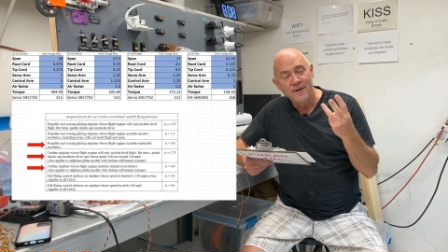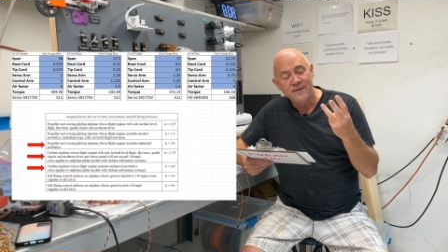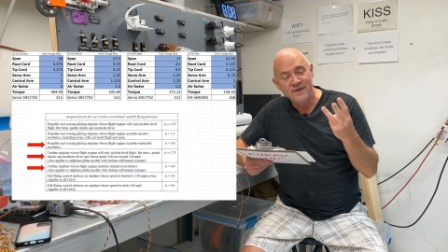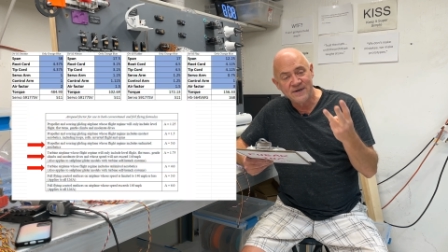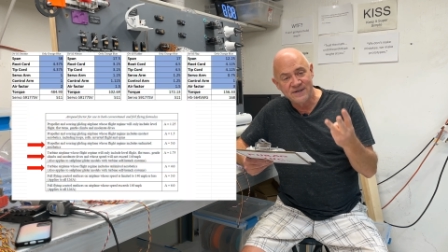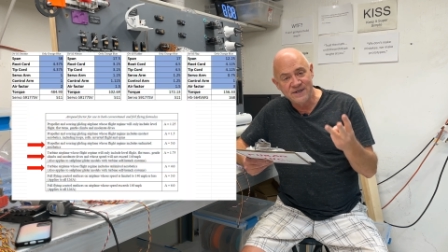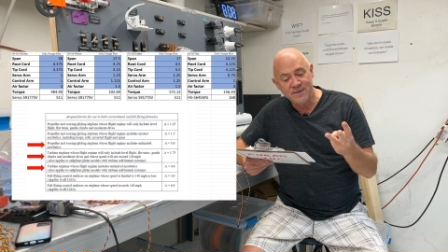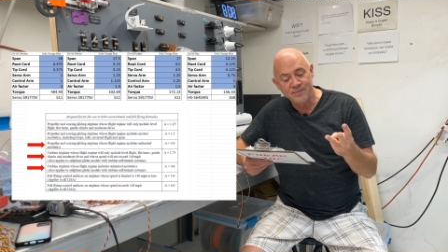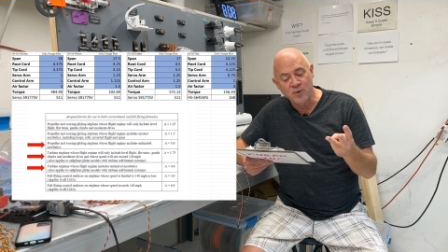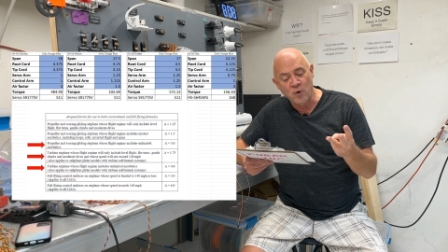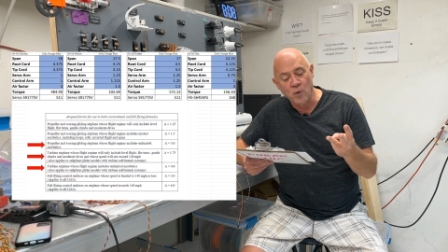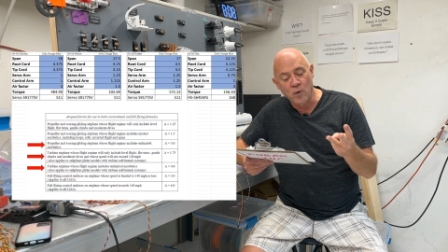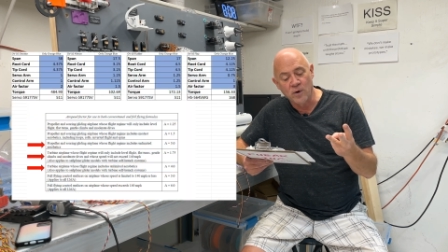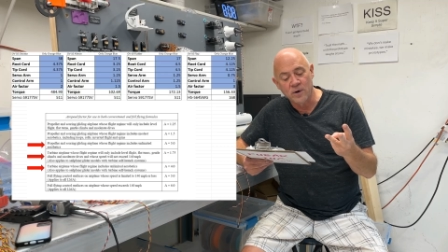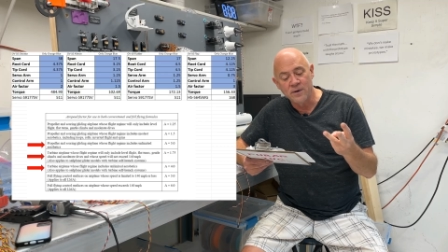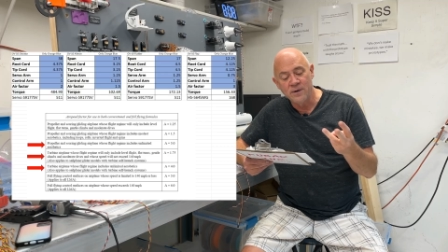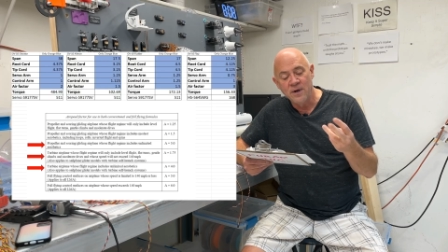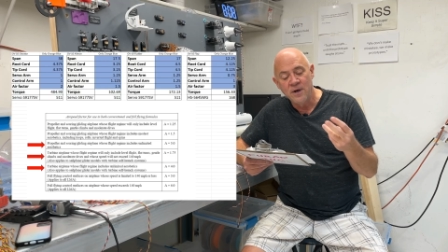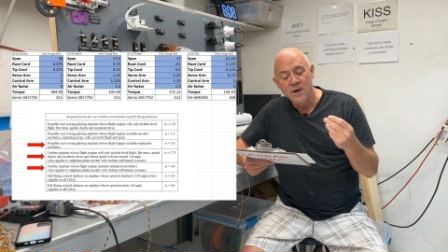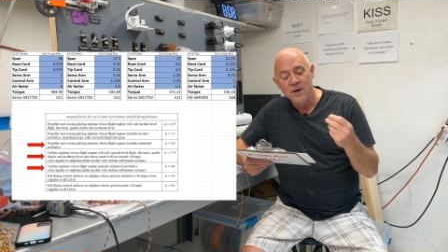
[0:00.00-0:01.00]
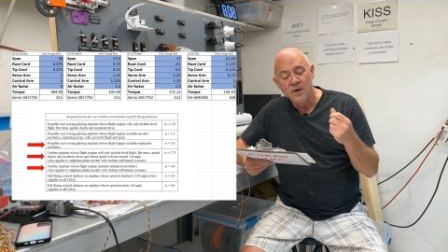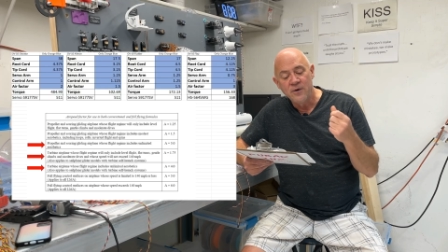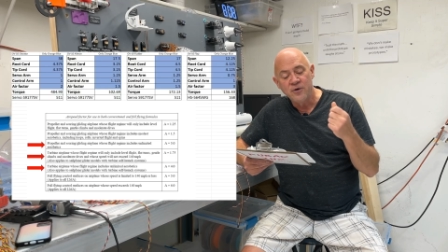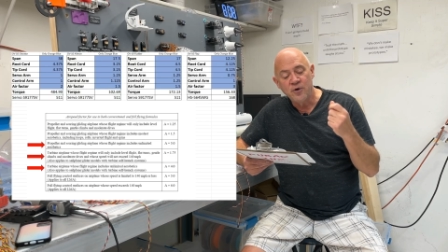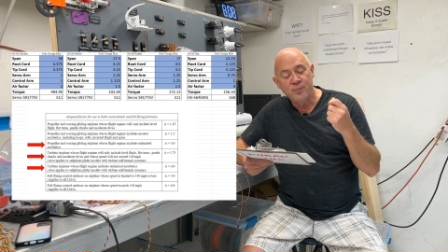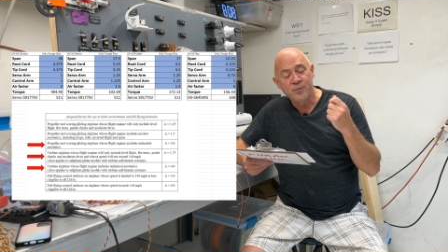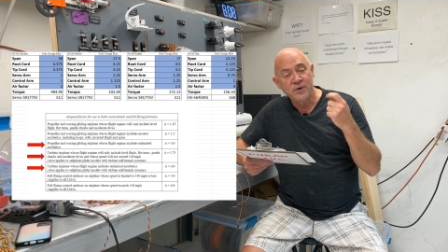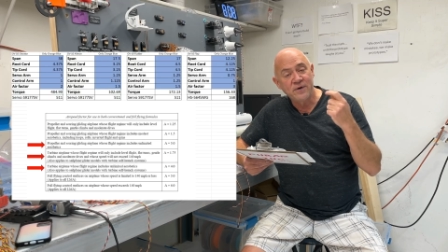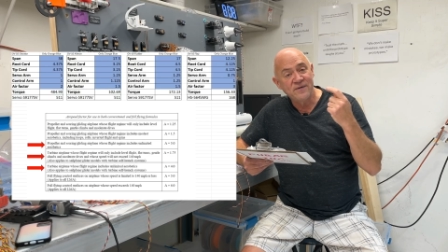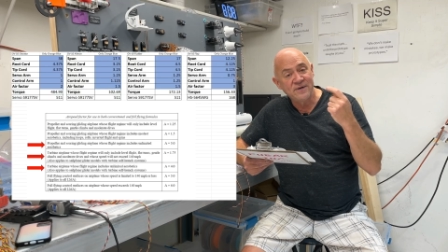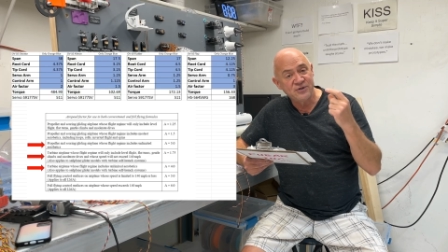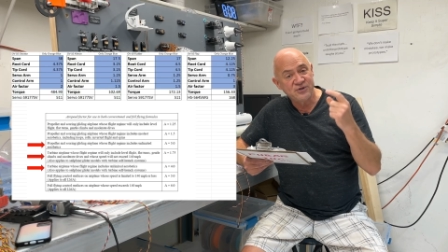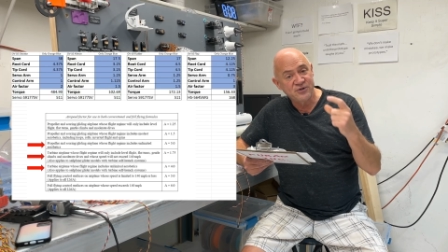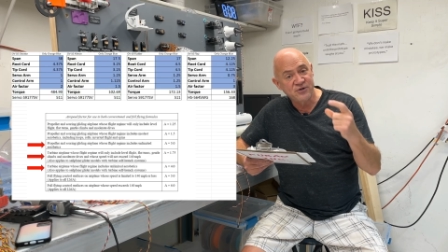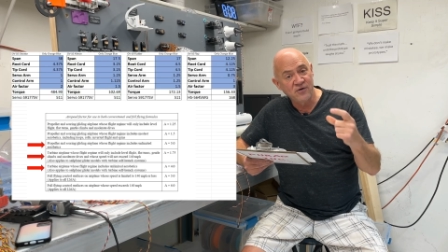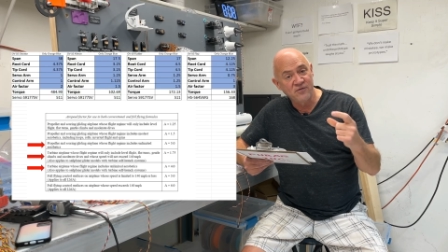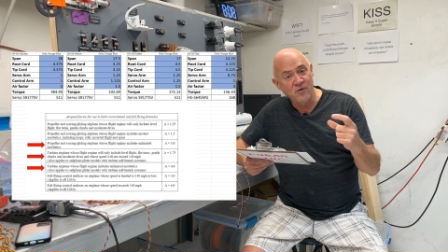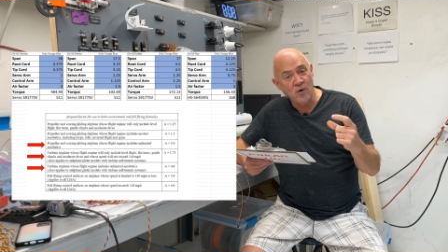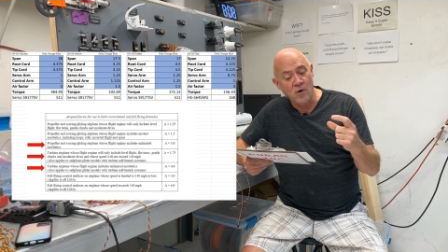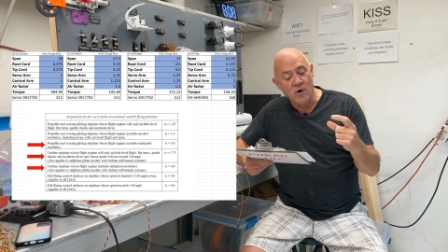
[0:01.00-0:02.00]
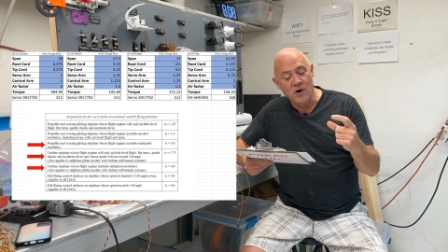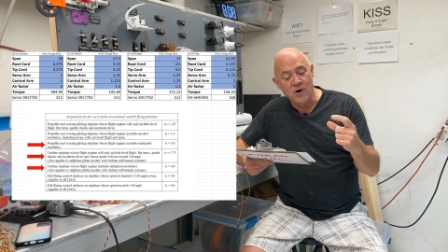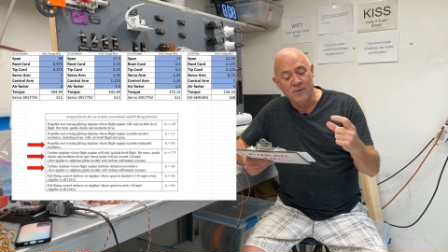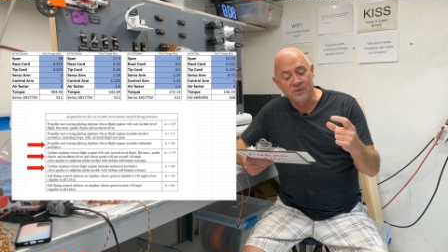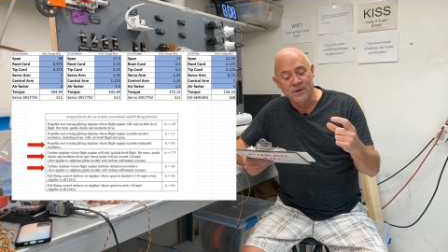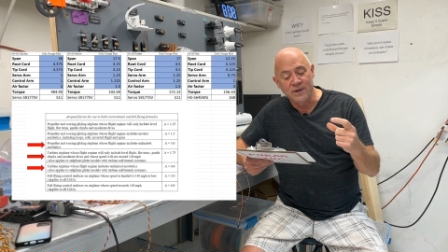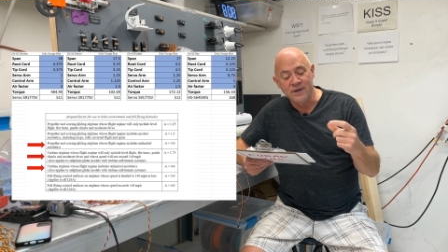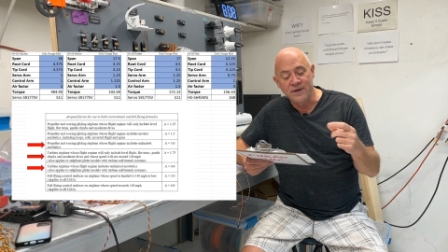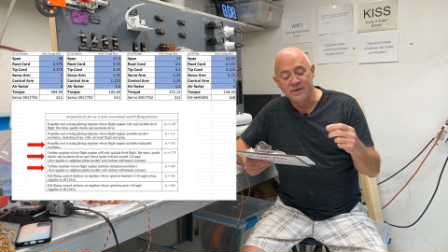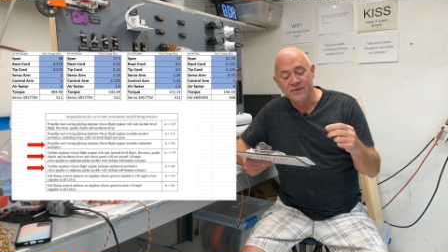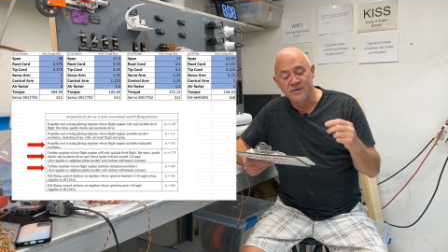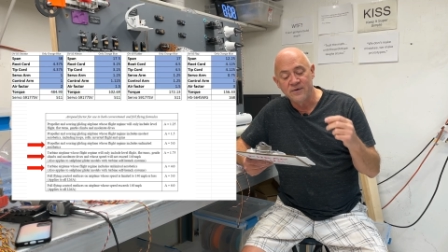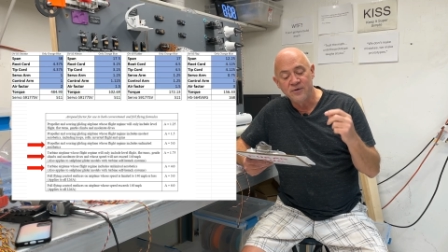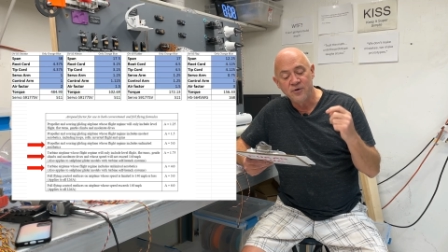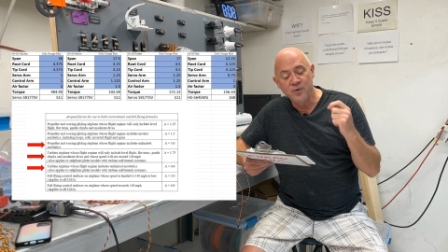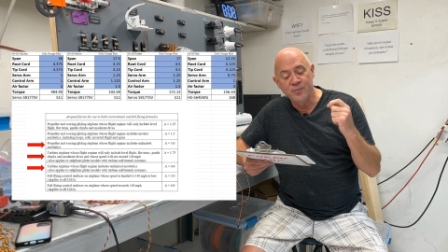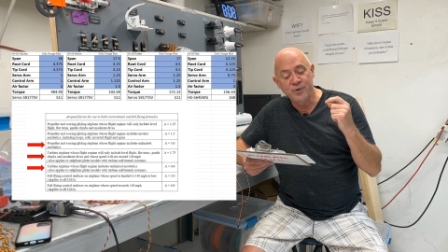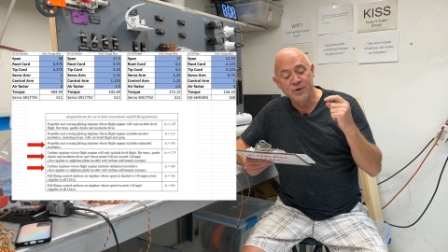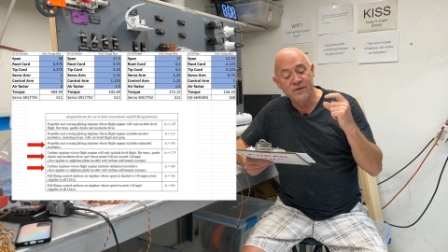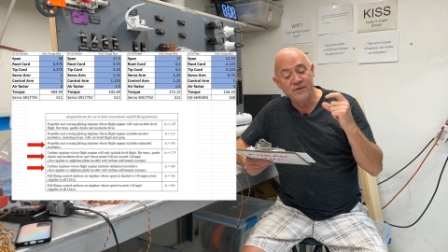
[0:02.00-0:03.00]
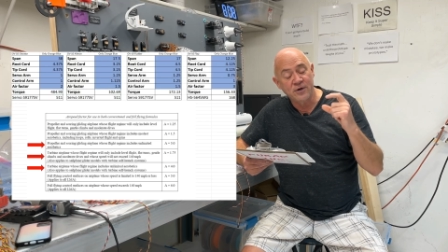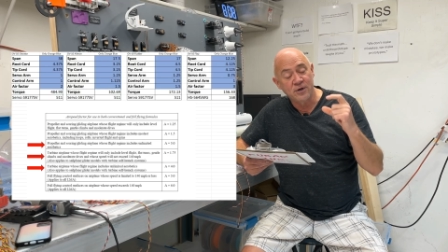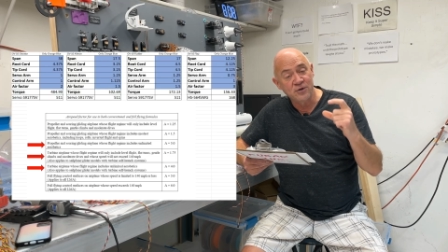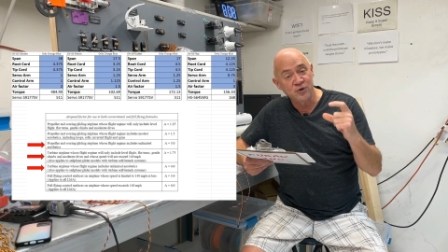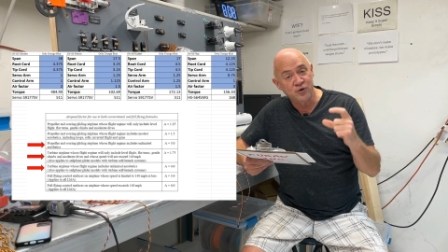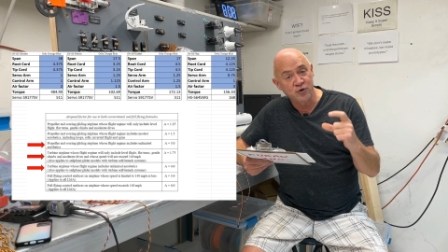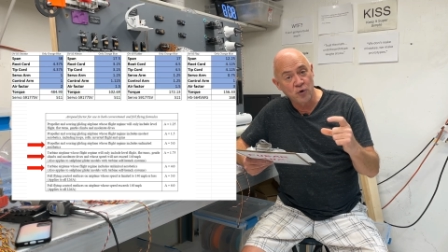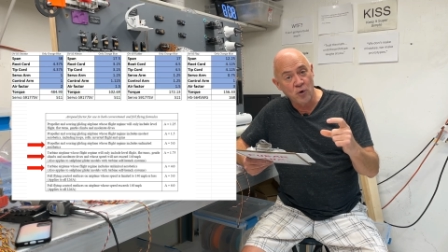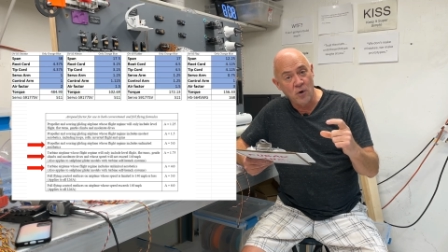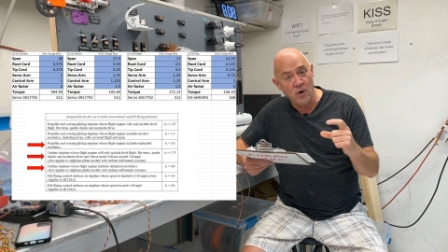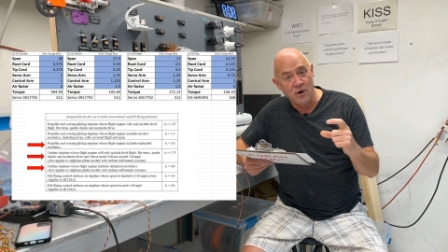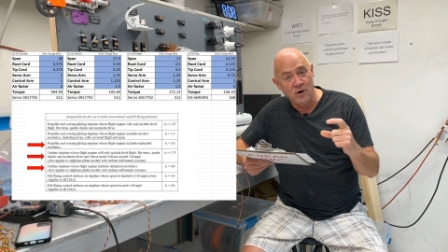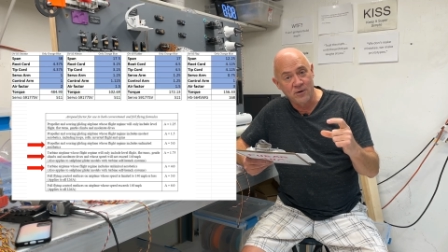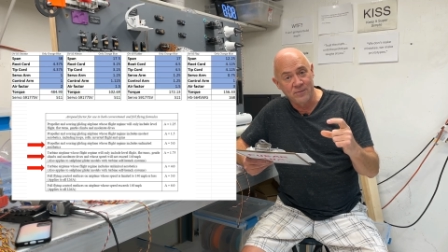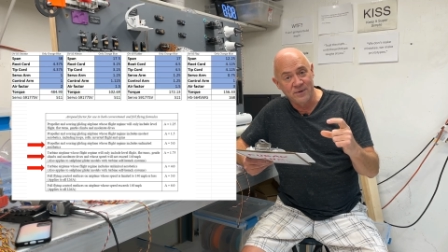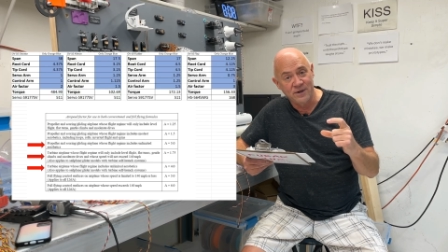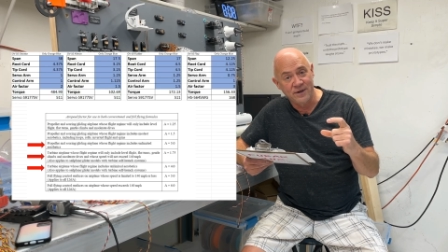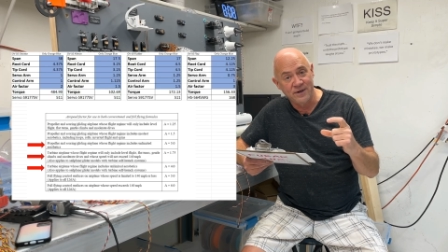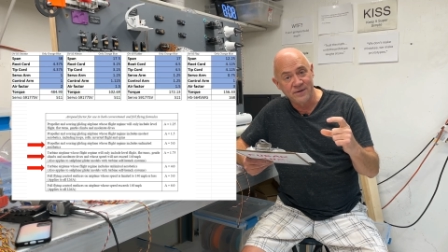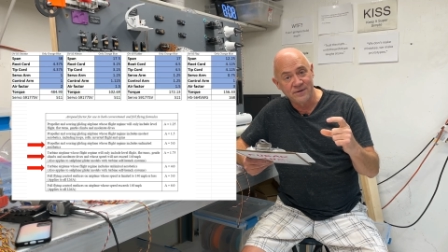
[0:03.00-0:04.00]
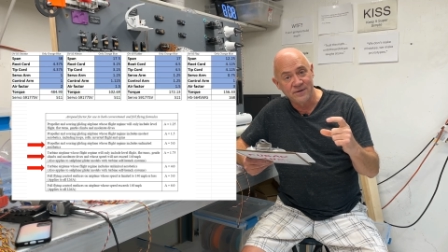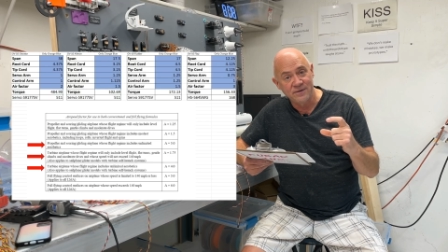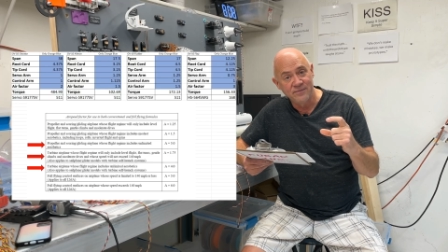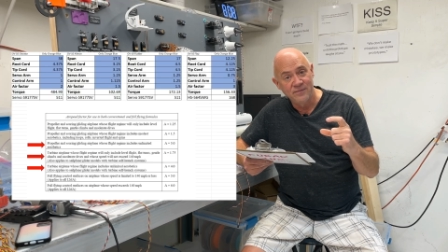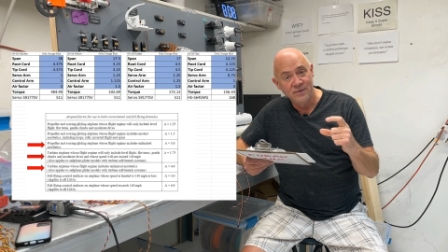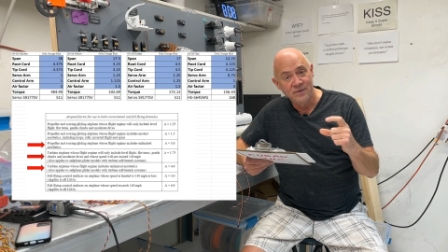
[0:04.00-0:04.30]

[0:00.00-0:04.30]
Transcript: the tip chord, you put in the servo arm length, you put in the control arm length,